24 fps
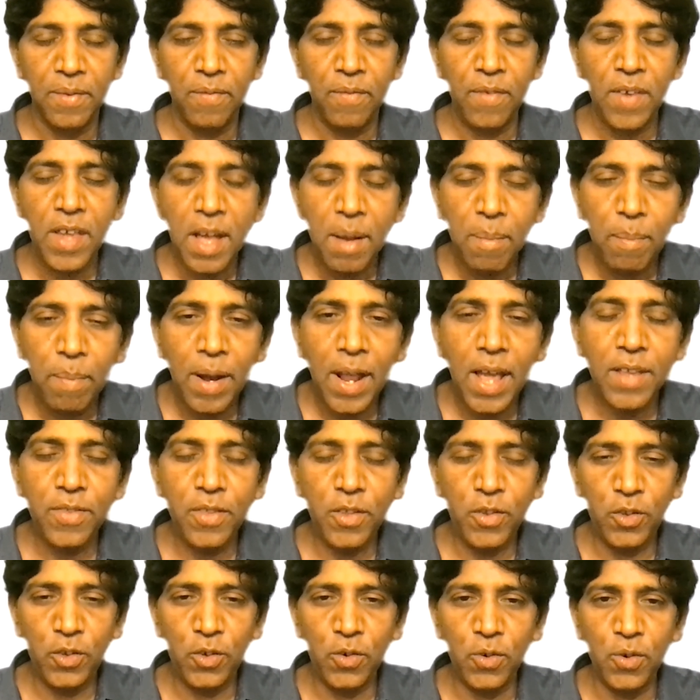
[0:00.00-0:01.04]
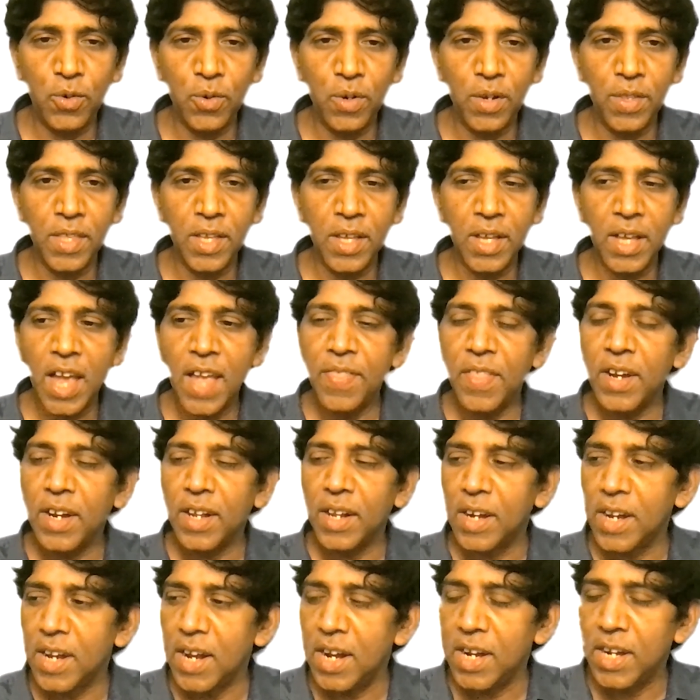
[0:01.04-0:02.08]
We apply these two together and then
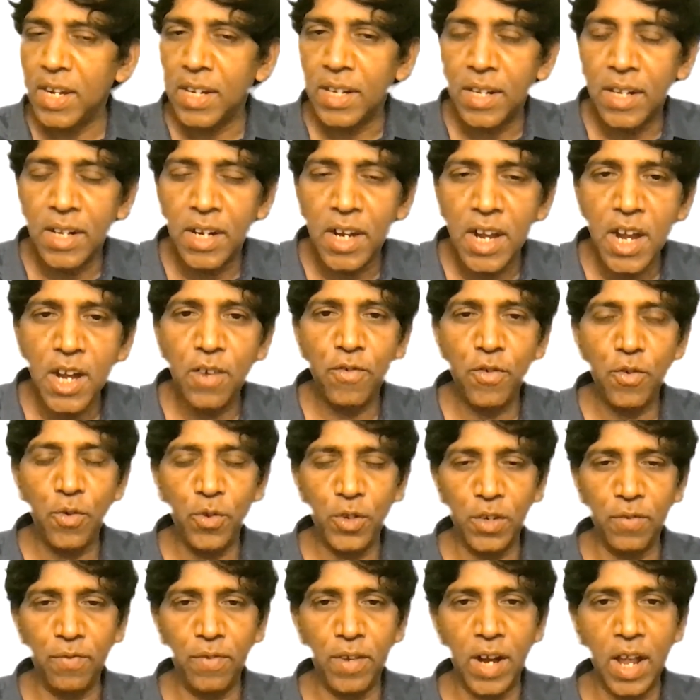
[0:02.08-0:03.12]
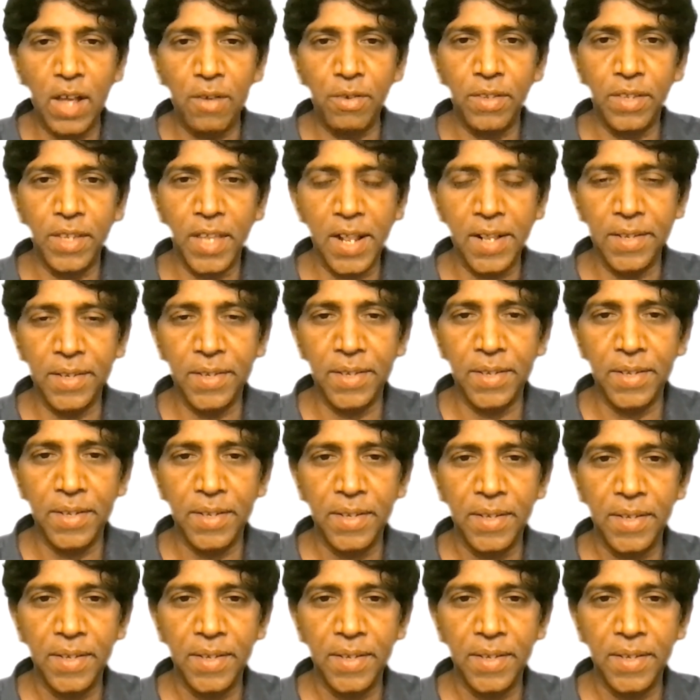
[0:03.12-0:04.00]
create a great future for ourselves.